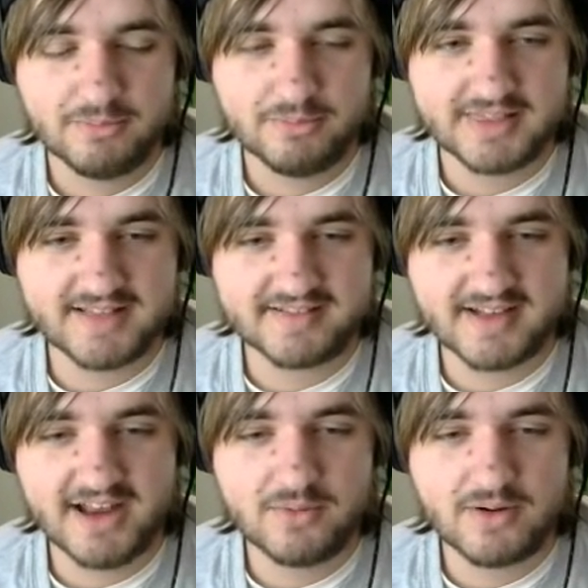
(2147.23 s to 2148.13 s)
But that's
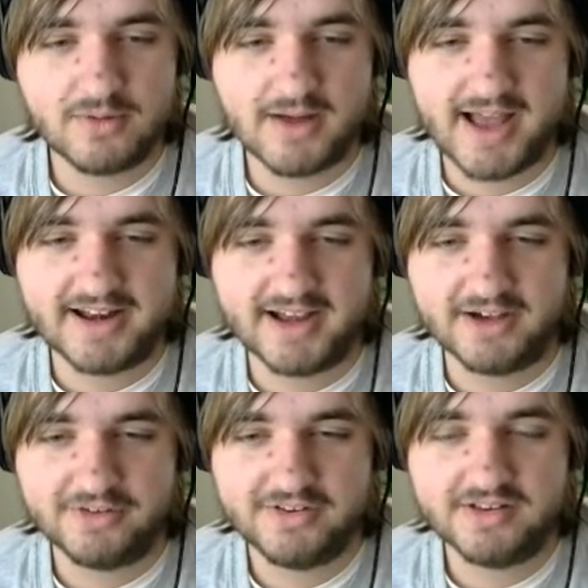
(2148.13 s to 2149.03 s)
kind of where we're at
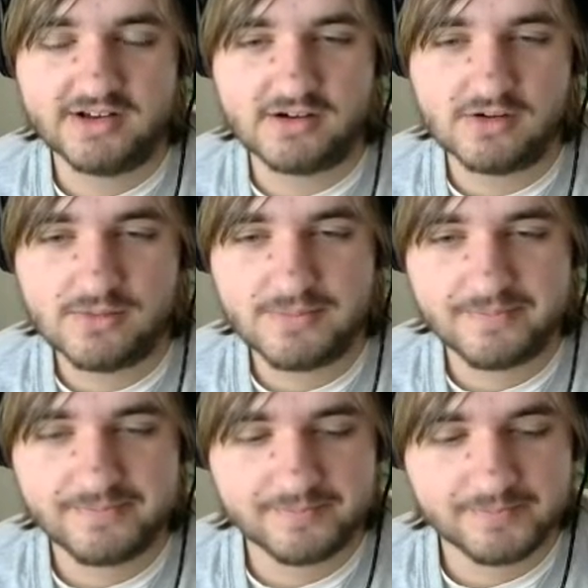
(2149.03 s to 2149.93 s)
now. So
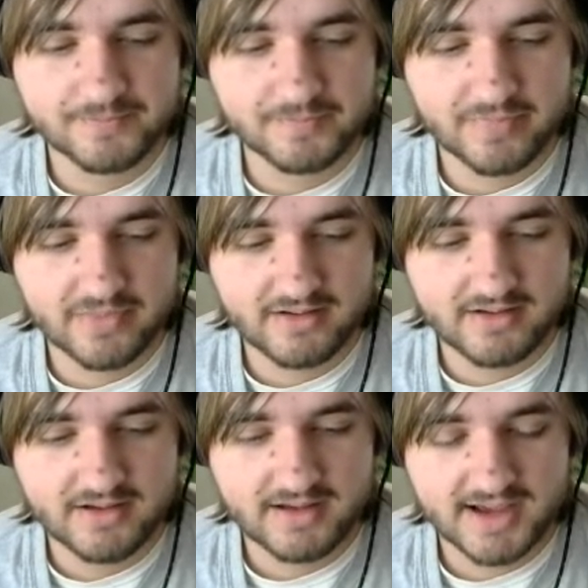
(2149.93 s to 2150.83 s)

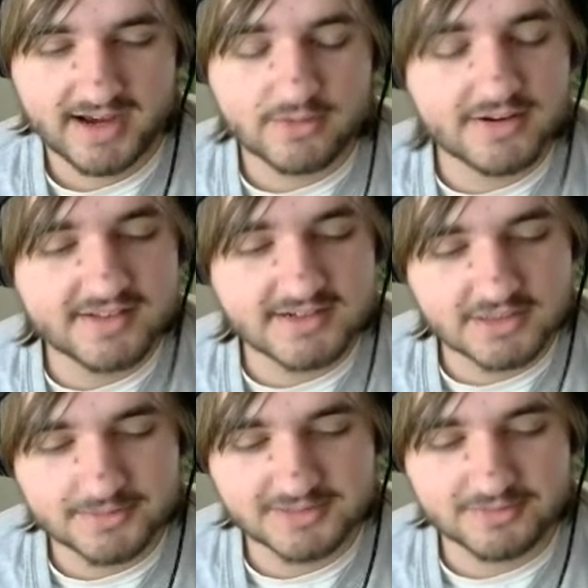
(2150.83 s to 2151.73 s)
I don't want to talk
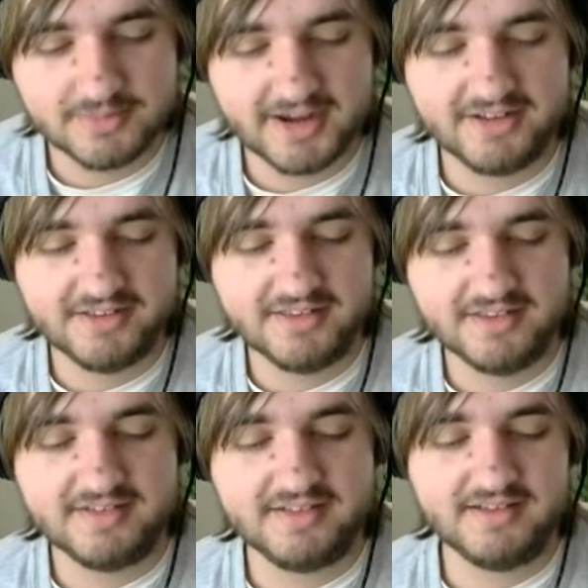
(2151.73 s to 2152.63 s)
too much more about it in
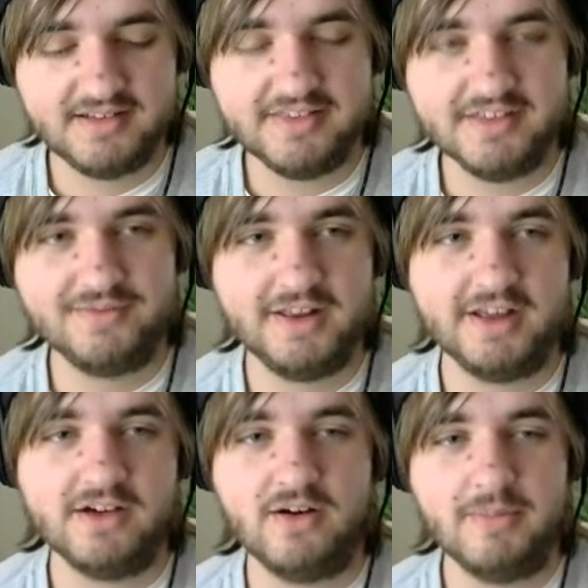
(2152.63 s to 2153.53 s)
this
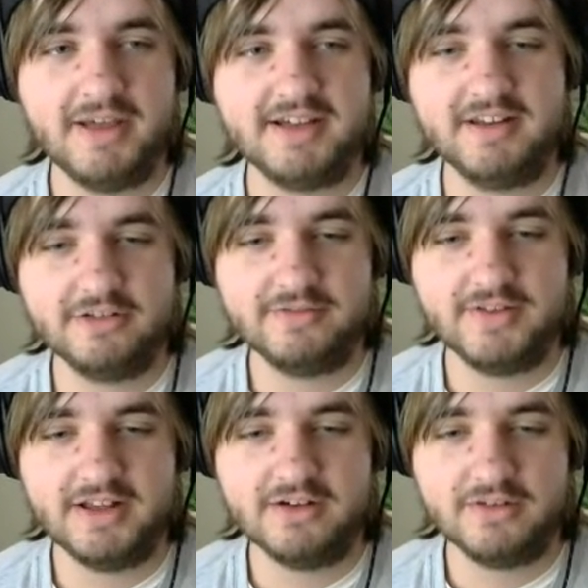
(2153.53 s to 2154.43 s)
video. I'll make another
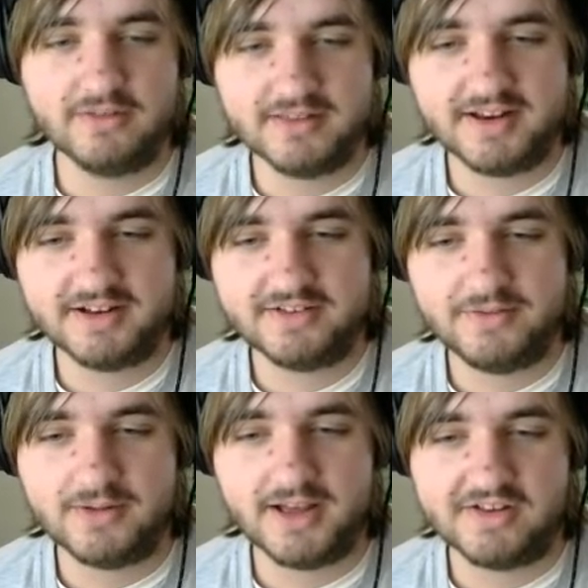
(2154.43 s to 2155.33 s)
video in the next
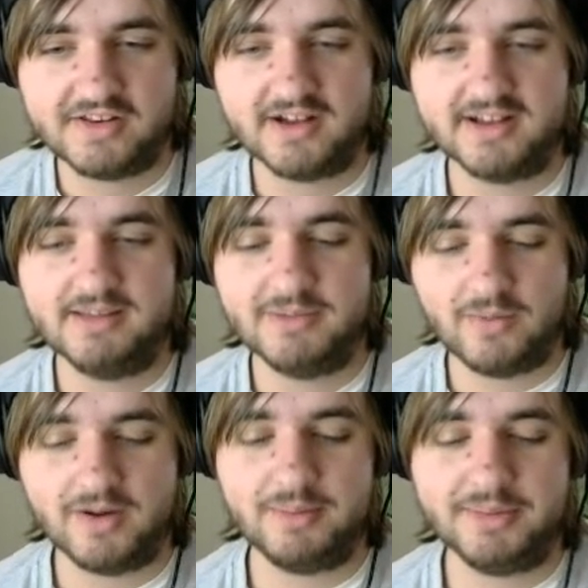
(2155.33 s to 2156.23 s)
few days talking
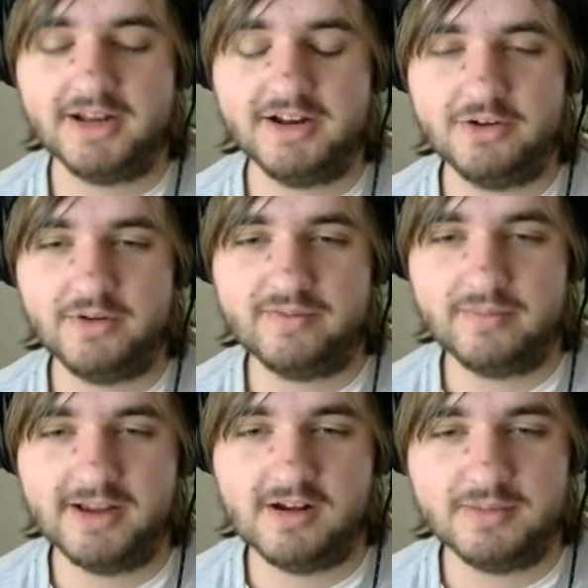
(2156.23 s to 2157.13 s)
about what I plan on doing
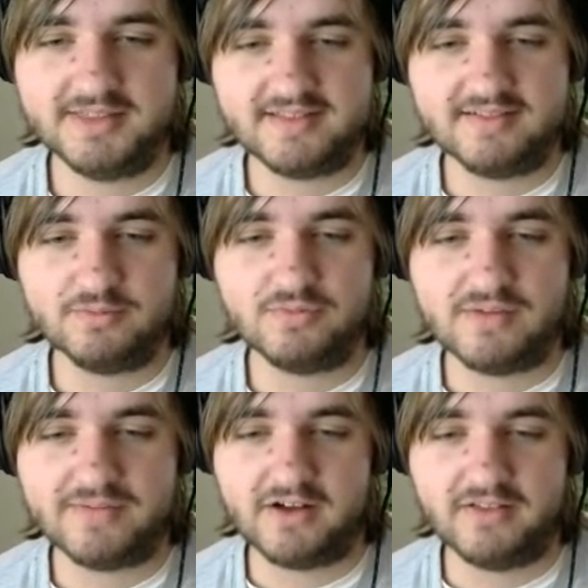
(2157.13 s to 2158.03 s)
from here, but that's a
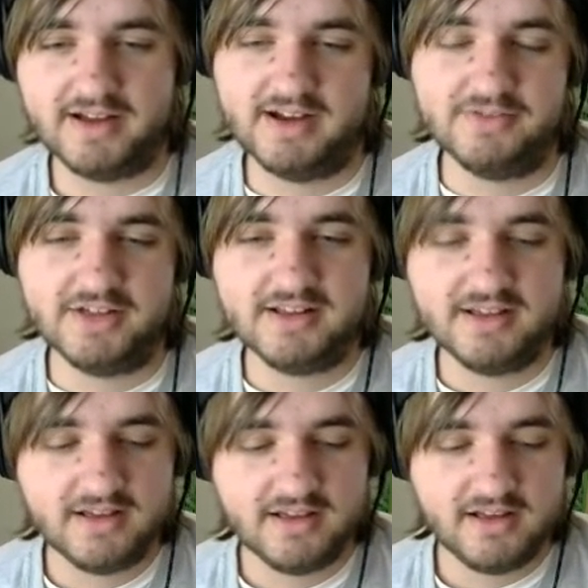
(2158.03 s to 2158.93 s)
rough outline of it.
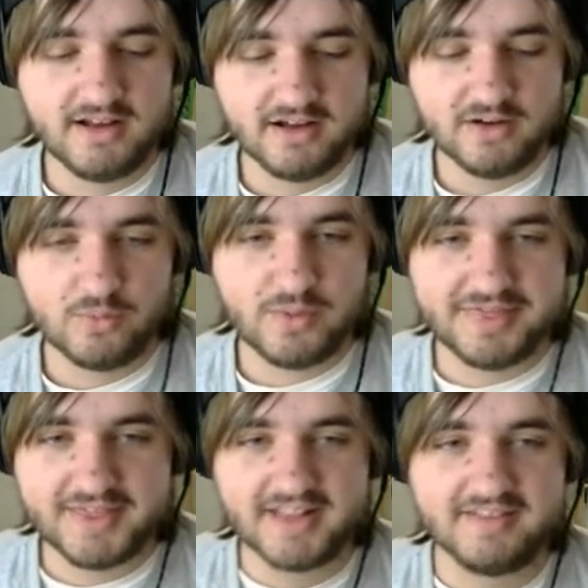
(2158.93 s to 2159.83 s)
With that